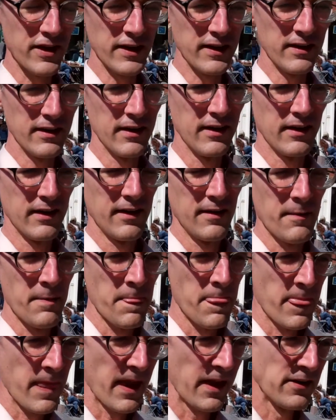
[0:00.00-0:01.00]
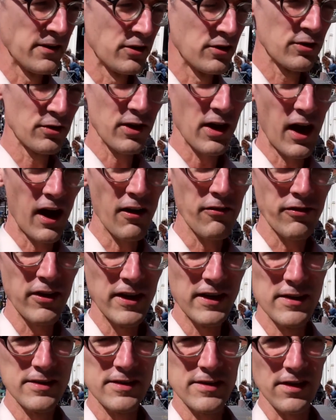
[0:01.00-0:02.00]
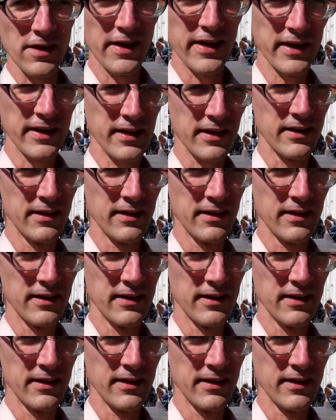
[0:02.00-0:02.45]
And you know, coffee is like